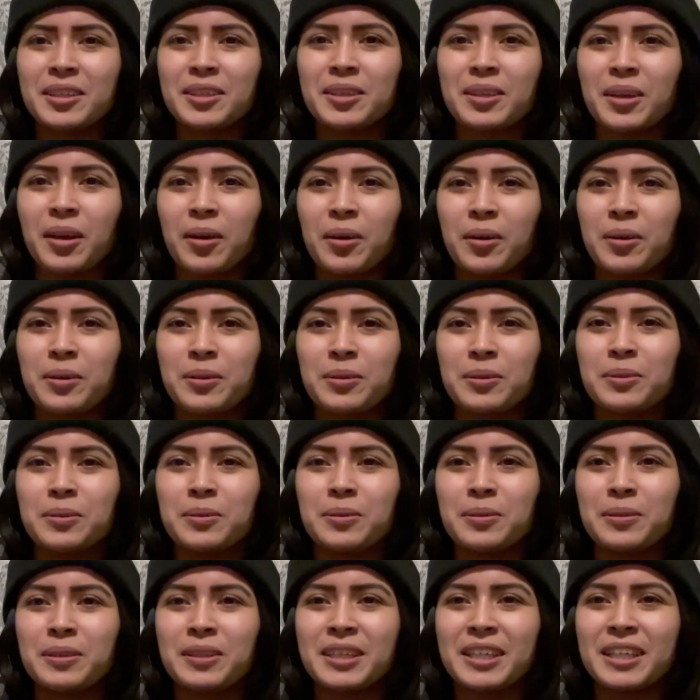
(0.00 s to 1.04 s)

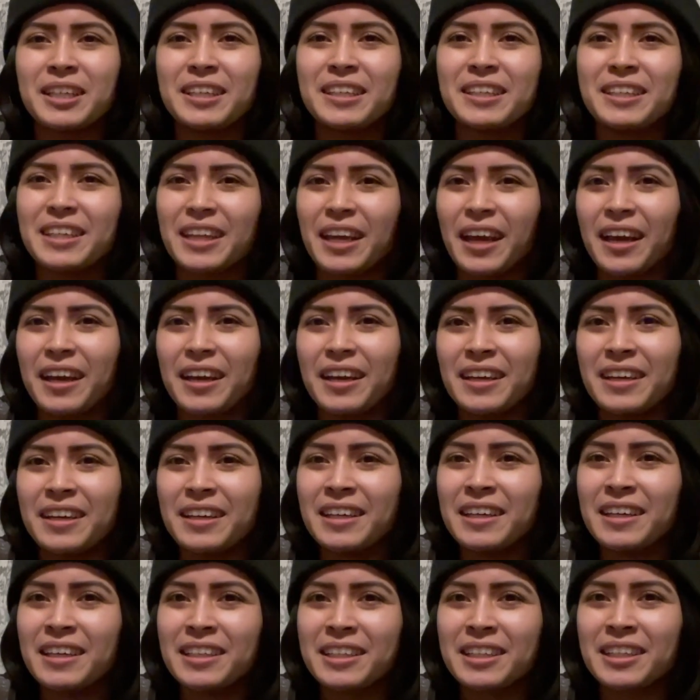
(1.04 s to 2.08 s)
So
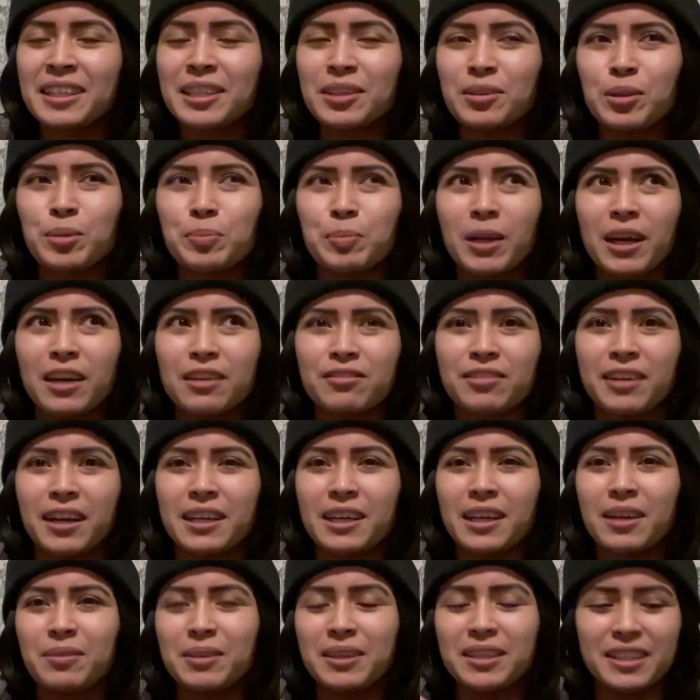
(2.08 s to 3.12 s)
today, since it was Black
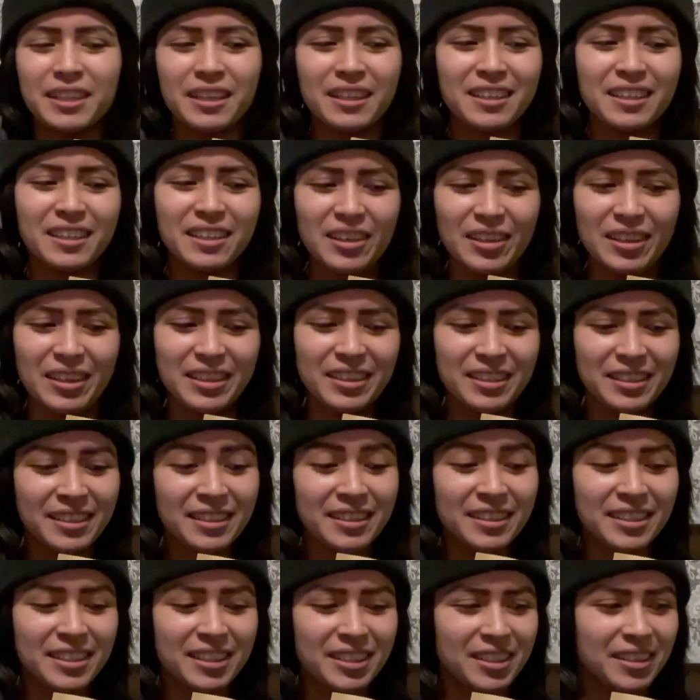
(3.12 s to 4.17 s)
Friday, I went to
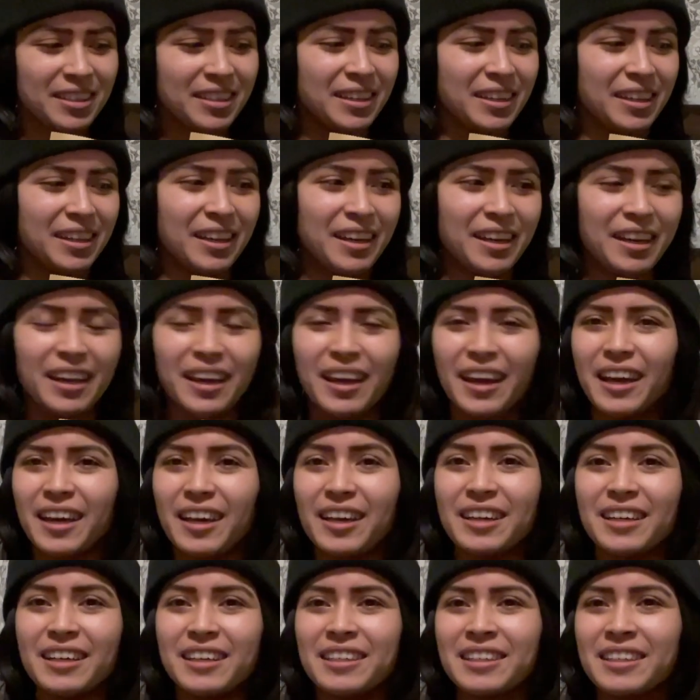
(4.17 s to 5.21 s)
Eaton's
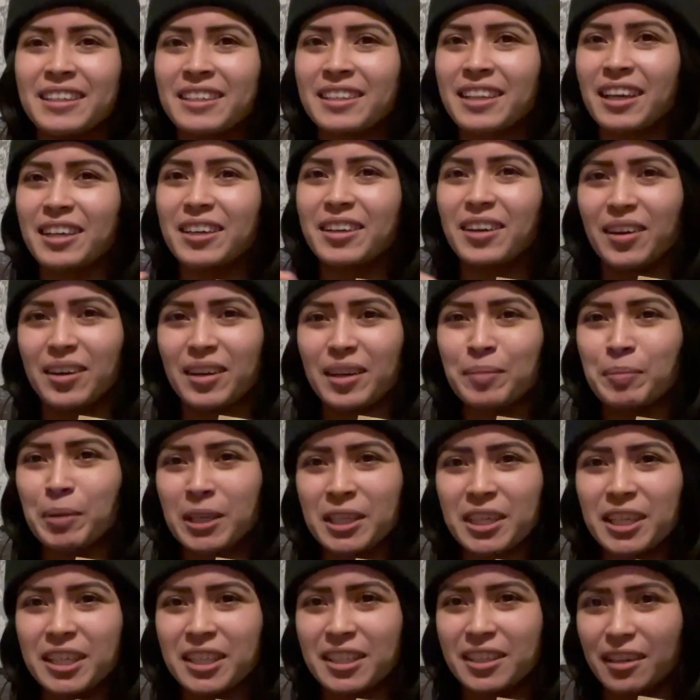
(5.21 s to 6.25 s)
and I got a
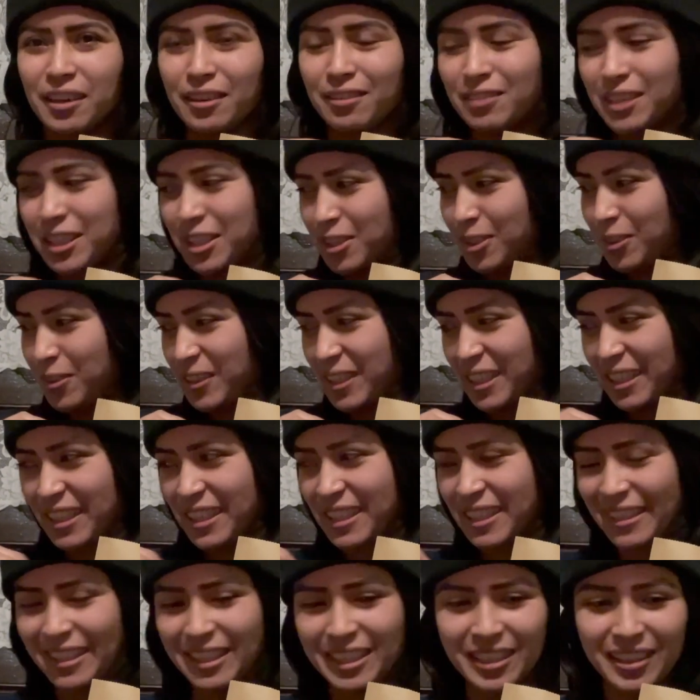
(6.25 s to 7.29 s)
bunch of stuff, as you
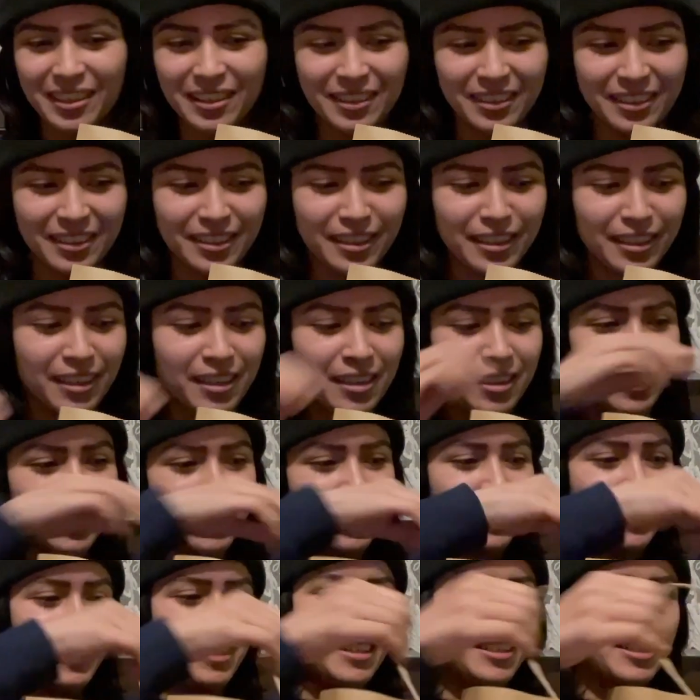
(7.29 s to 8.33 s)
can see.
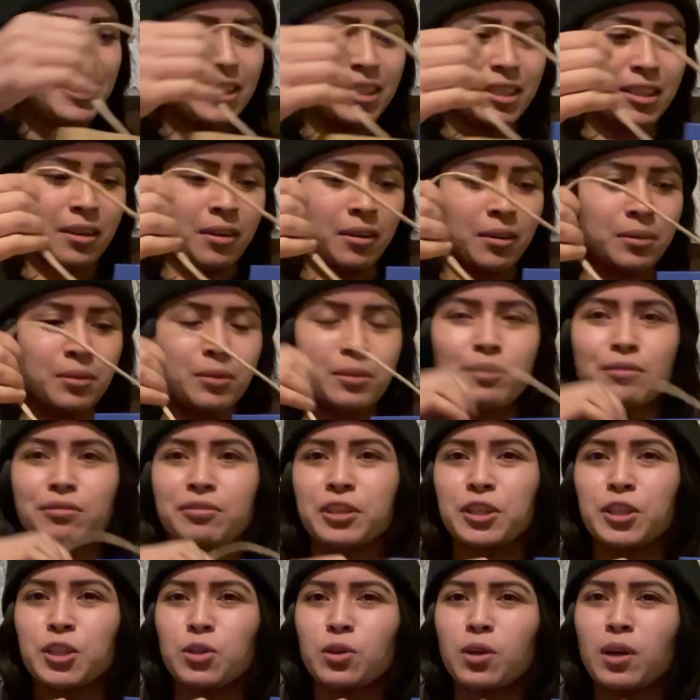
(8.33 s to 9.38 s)
So the
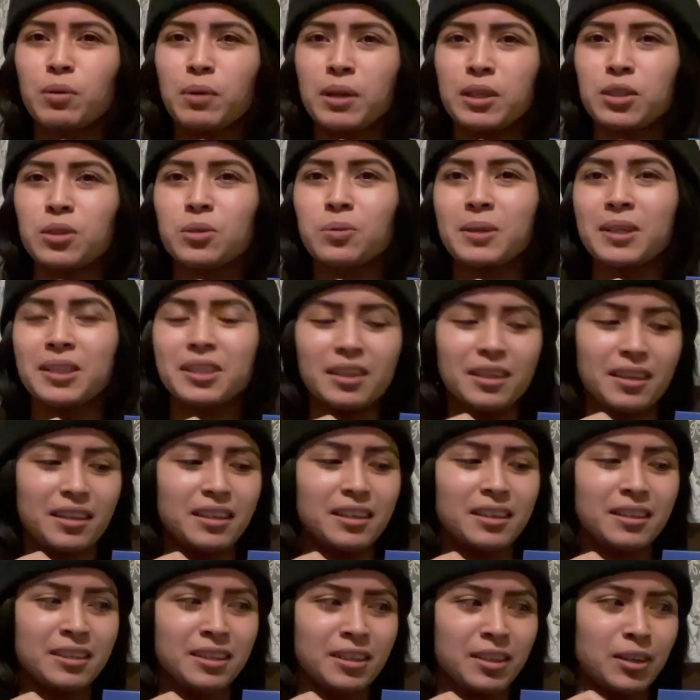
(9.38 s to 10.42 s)
first store I went to was
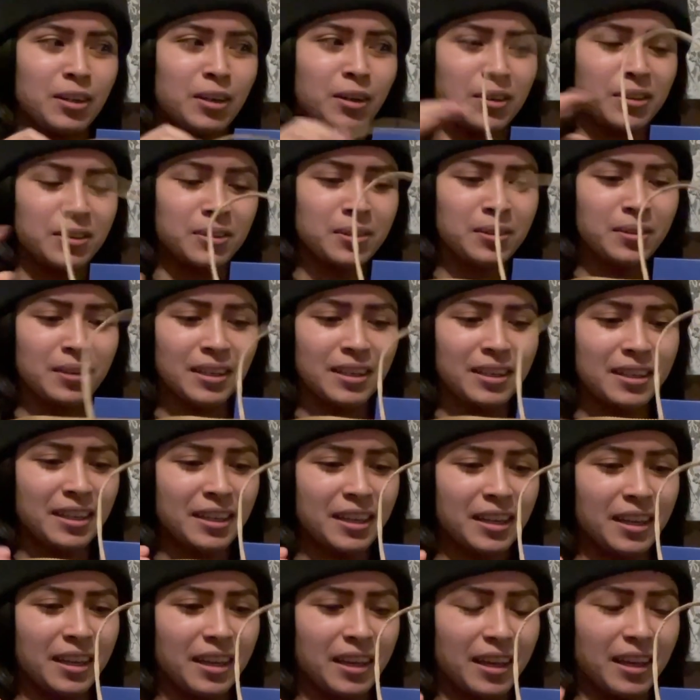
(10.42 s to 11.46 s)
Indigo,
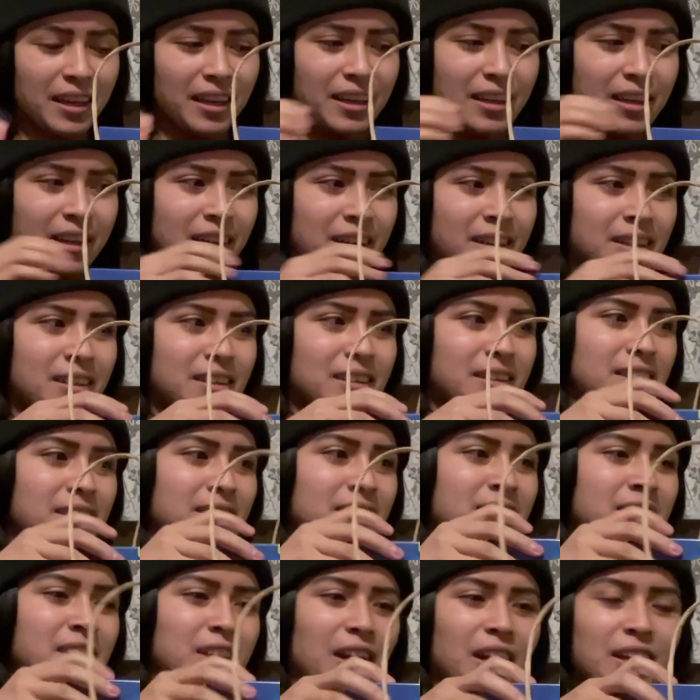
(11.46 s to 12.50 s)

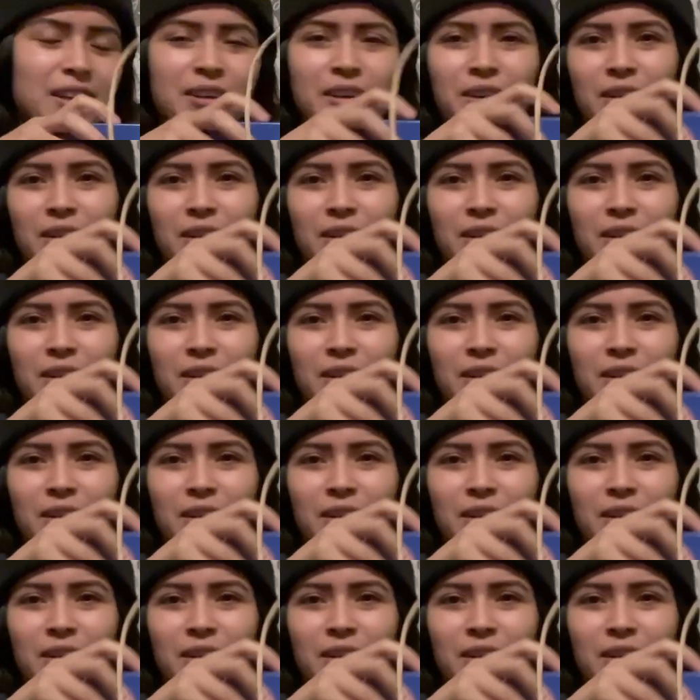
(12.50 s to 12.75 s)
and I